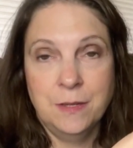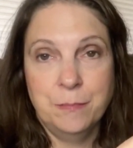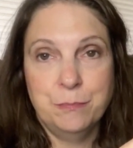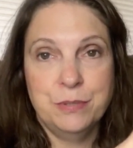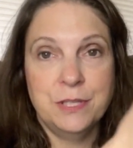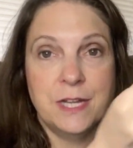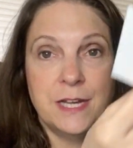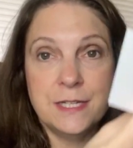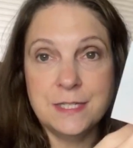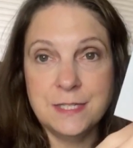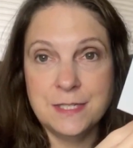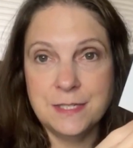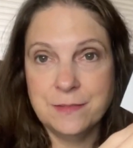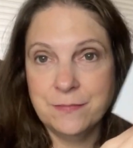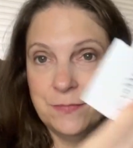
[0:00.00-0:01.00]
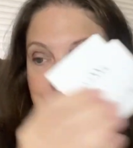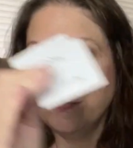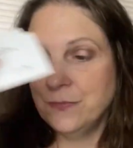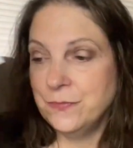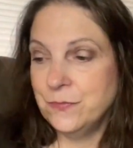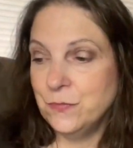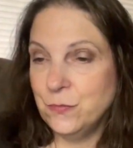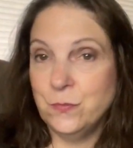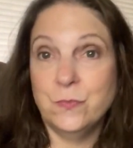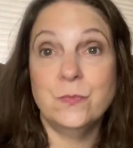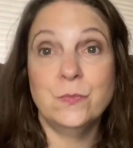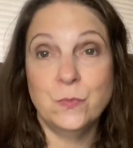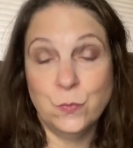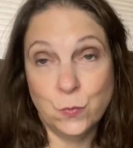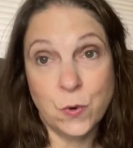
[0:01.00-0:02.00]
plus
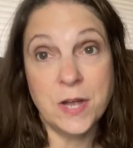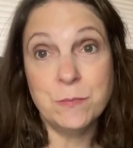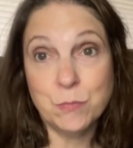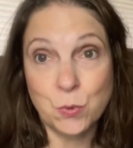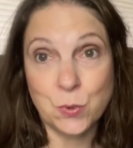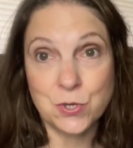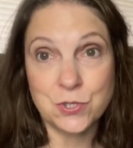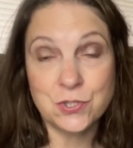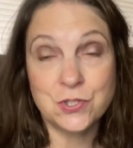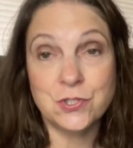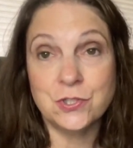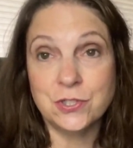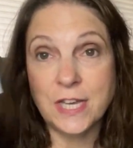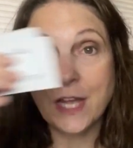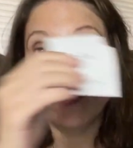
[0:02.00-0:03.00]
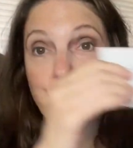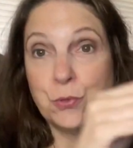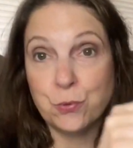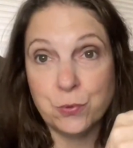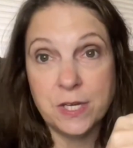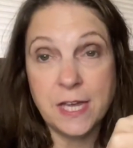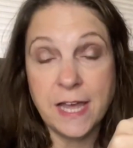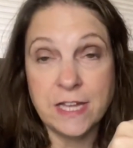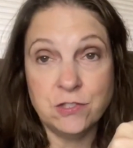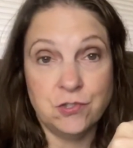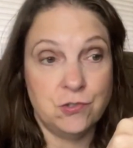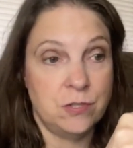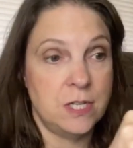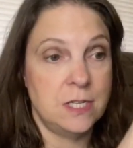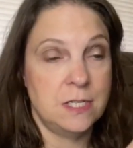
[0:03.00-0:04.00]
one more. So you'll get three
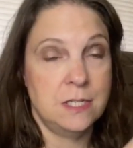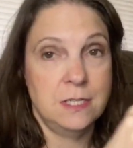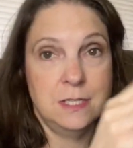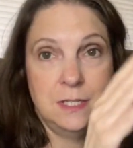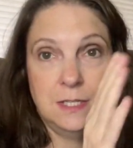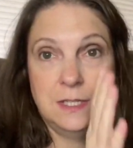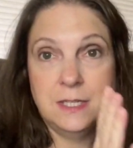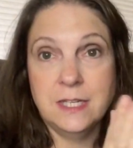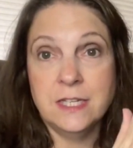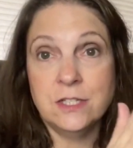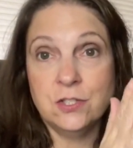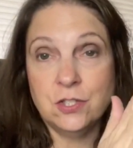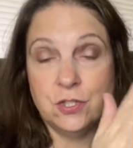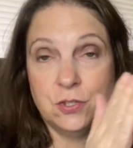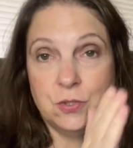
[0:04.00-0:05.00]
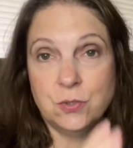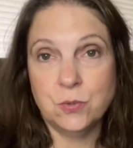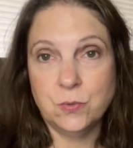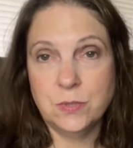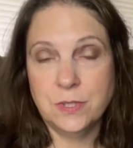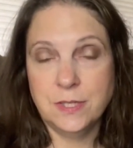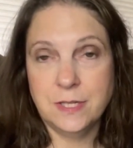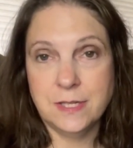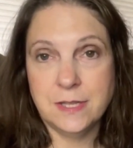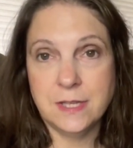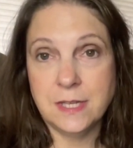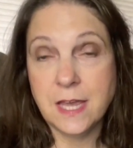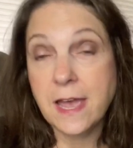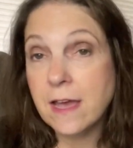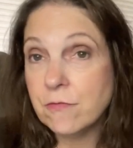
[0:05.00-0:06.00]
entries into
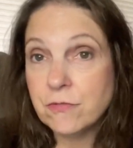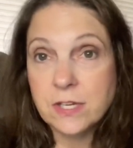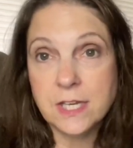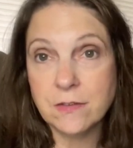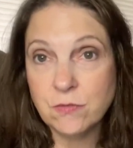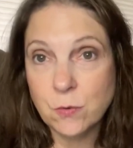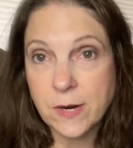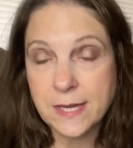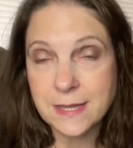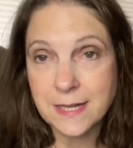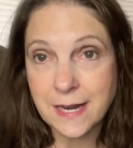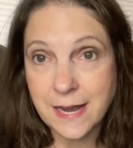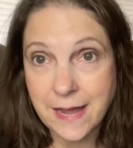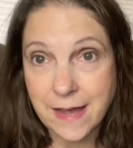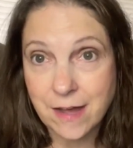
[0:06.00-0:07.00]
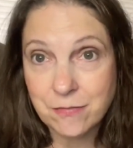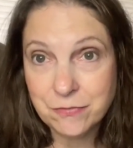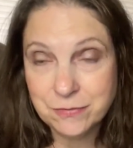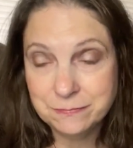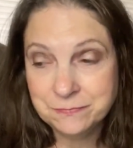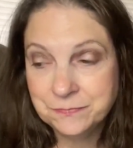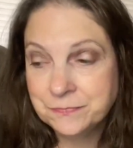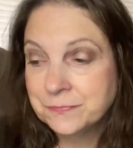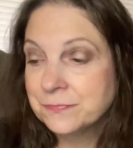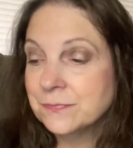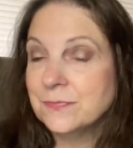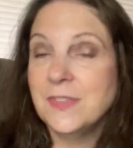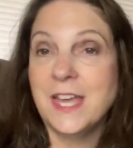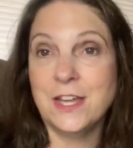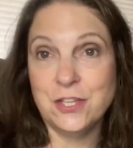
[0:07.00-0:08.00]
every giveaway that I have
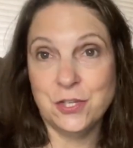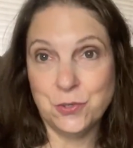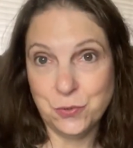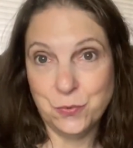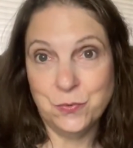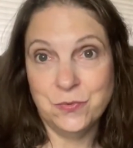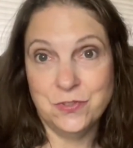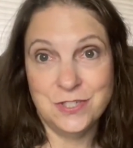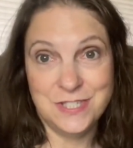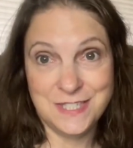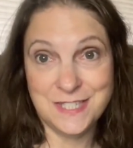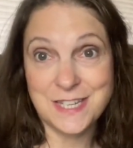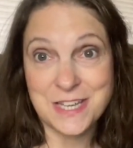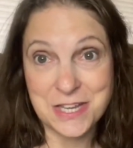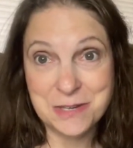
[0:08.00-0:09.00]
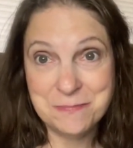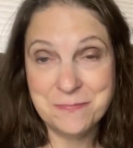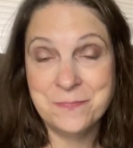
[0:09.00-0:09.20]
that you see.